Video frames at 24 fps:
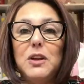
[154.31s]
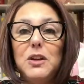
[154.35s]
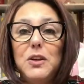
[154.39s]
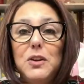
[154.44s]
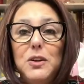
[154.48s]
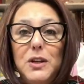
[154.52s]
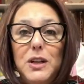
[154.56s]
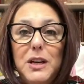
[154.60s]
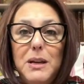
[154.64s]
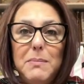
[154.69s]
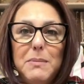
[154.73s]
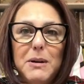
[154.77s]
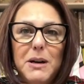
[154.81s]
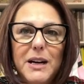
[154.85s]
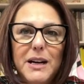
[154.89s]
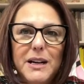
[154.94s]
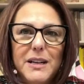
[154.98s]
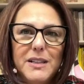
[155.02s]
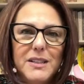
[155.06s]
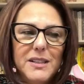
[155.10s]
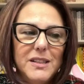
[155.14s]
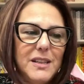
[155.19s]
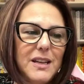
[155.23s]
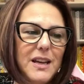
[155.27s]
goodie
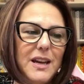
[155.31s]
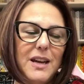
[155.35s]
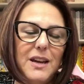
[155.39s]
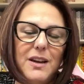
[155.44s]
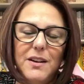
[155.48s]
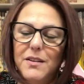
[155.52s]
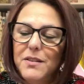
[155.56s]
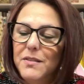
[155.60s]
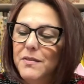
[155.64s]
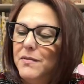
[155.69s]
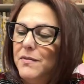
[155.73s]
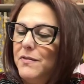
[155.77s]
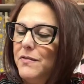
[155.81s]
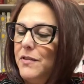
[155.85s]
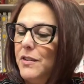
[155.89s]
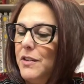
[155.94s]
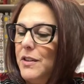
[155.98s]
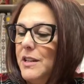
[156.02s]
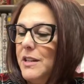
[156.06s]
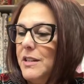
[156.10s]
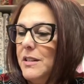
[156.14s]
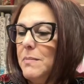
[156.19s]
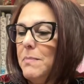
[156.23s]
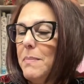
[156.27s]
box for
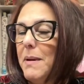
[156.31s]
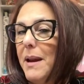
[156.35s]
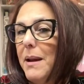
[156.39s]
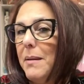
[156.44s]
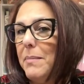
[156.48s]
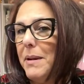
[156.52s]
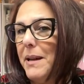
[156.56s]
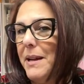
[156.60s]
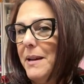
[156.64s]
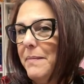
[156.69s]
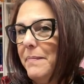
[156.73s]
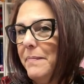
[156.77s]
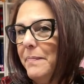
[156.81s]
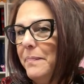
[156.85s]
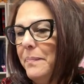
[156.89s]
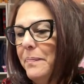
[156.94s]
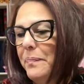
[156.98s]
this baby.